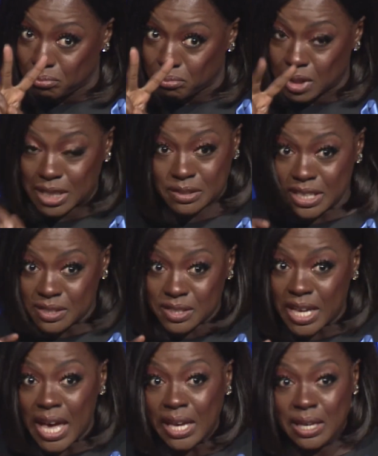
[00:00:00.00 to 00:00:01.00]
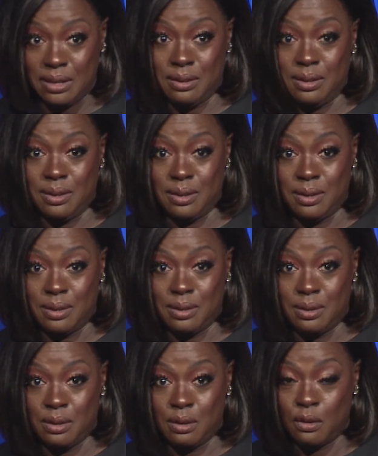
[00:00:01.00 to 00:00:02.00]
As they say,
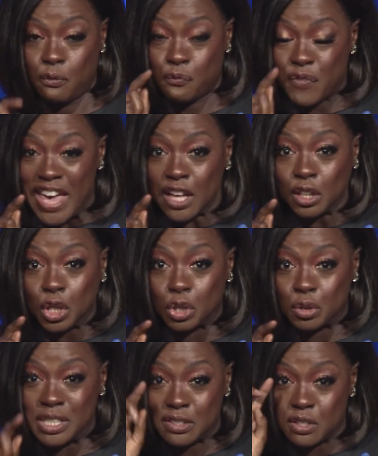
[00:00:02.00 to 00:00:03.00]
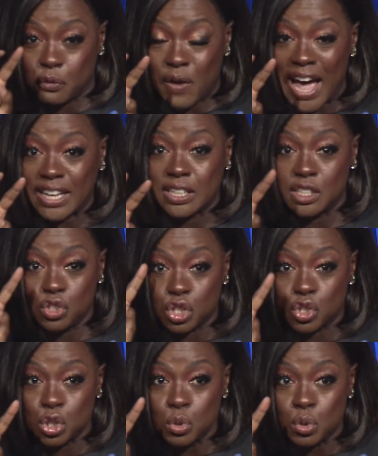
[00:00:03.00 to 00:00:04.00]
failure is divided into 2